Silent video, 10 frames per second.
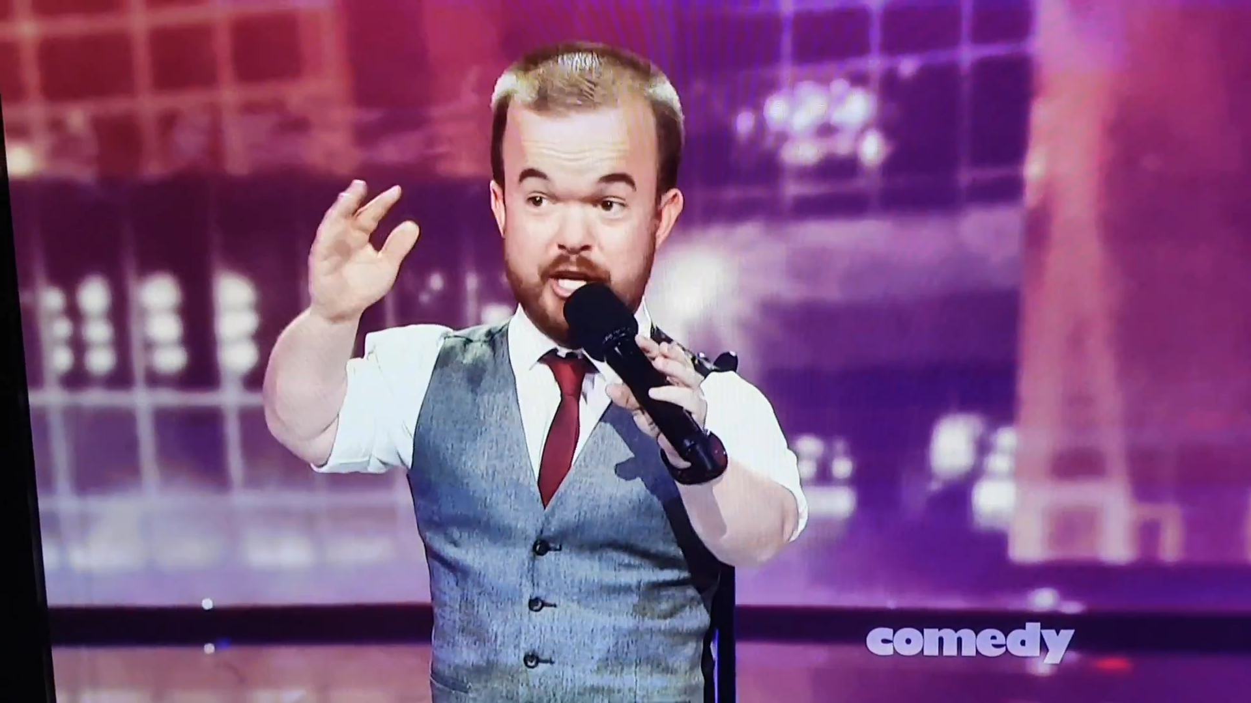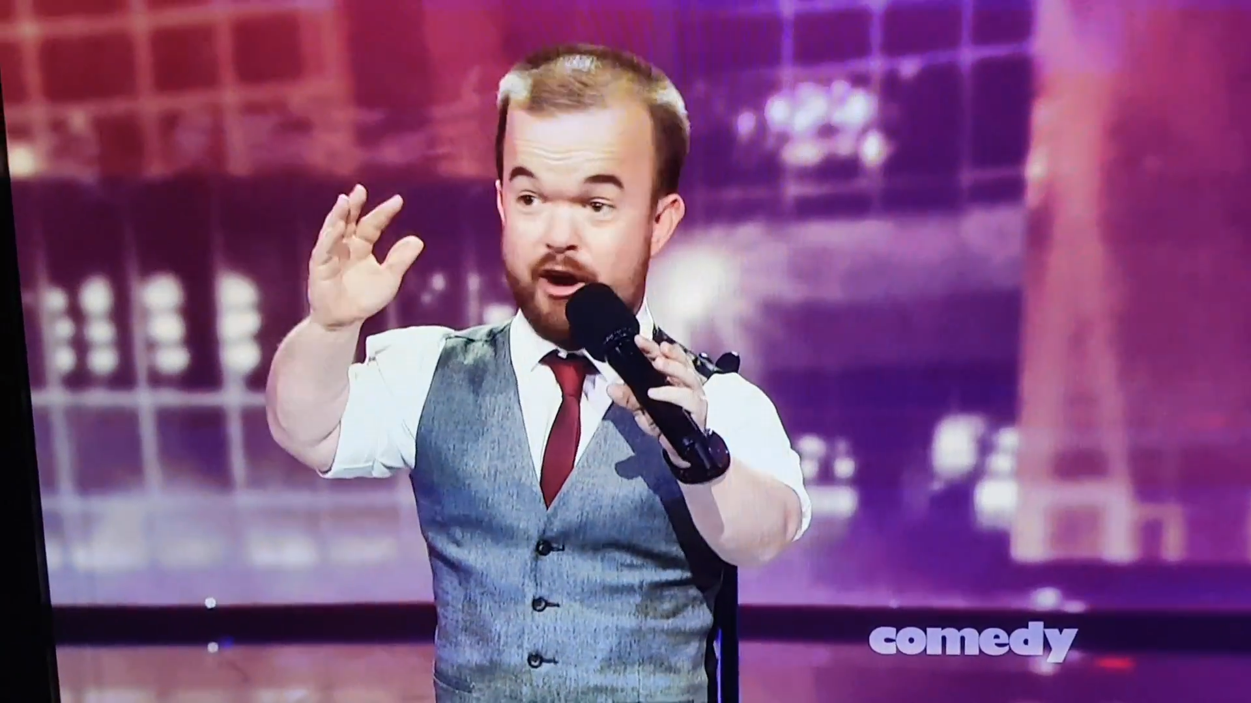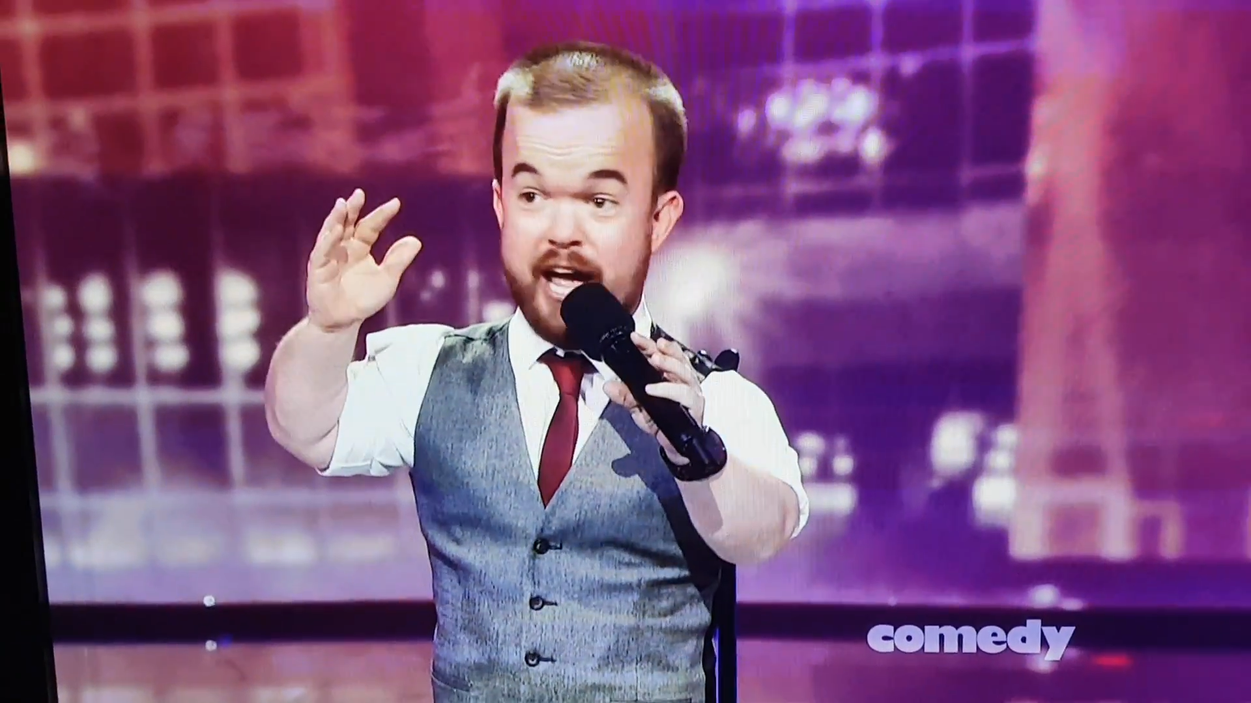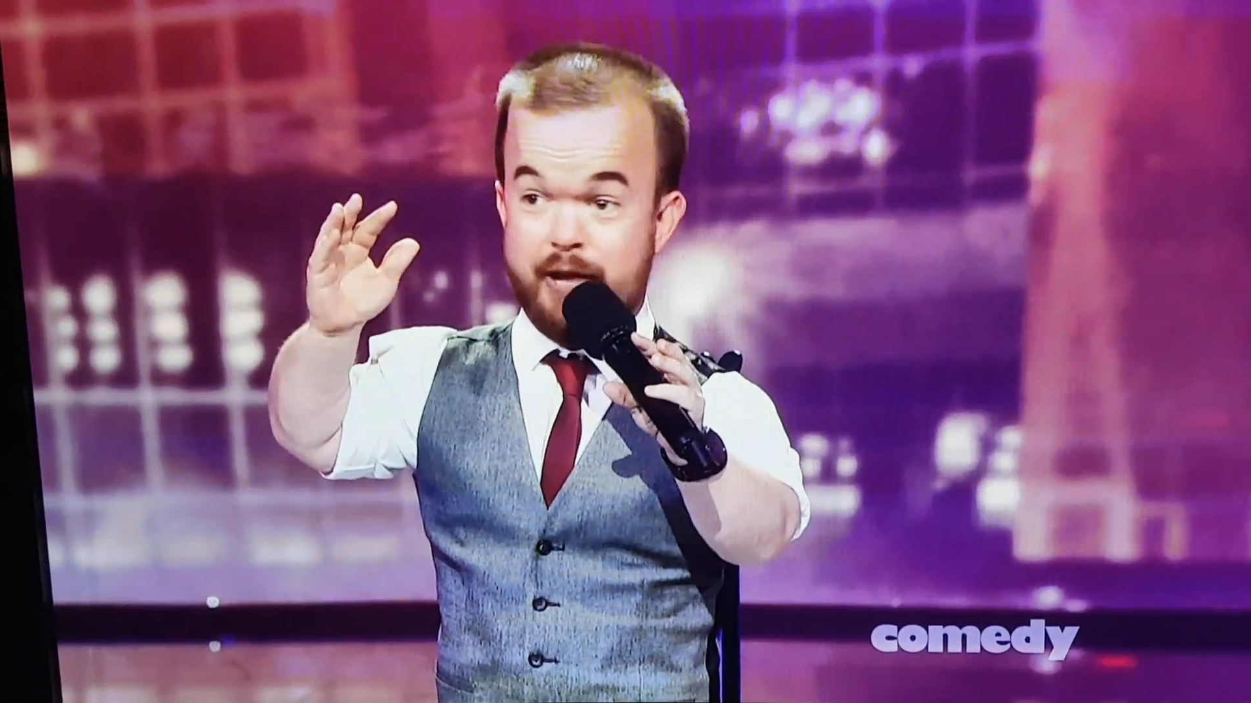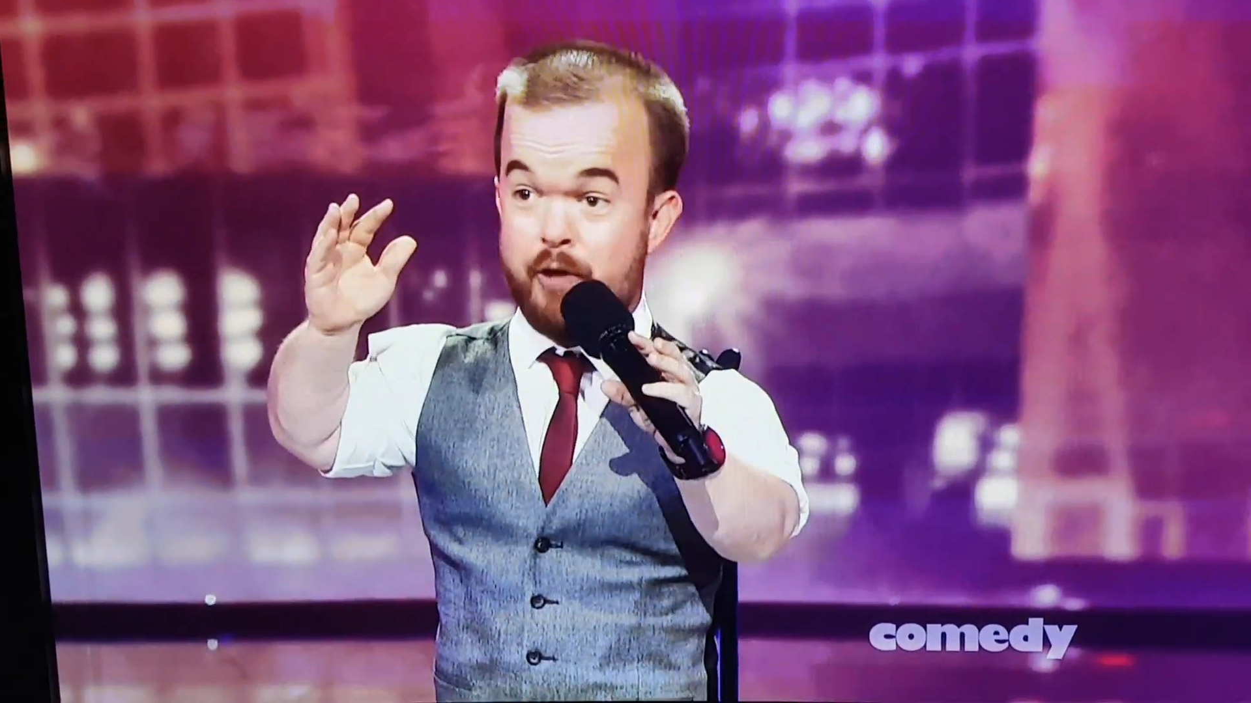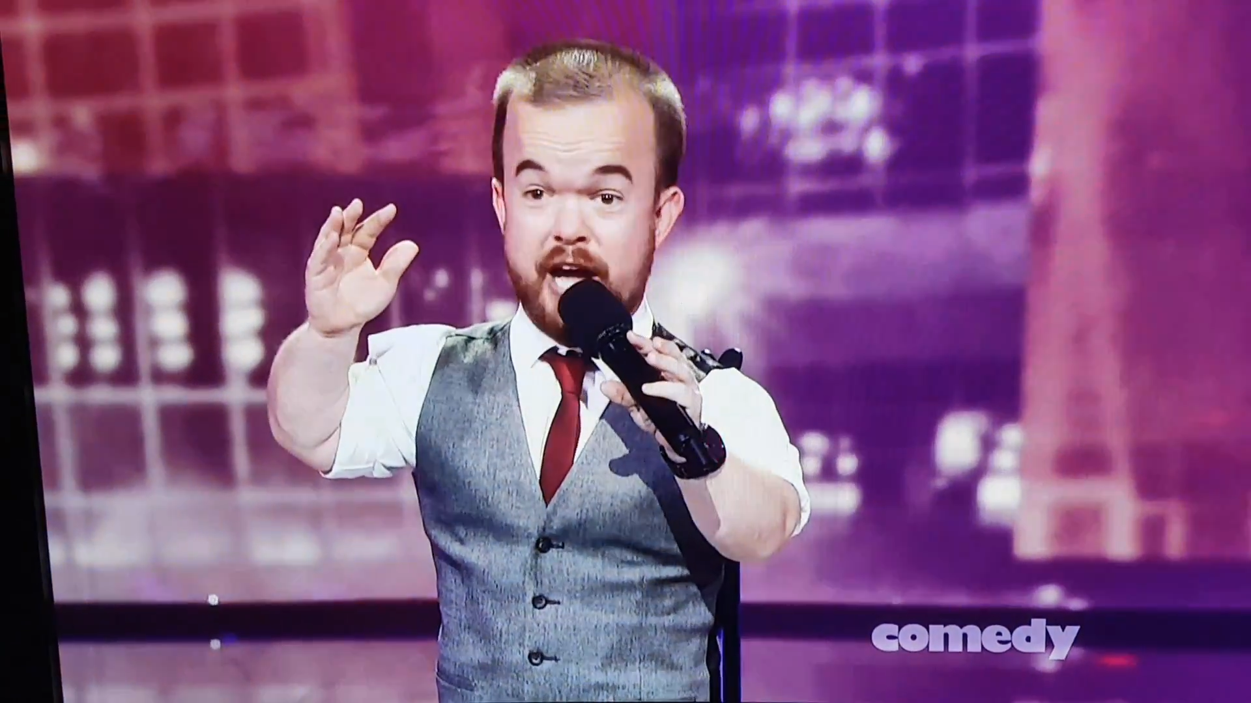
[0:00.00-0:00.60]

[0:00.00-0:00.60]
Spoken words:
in your head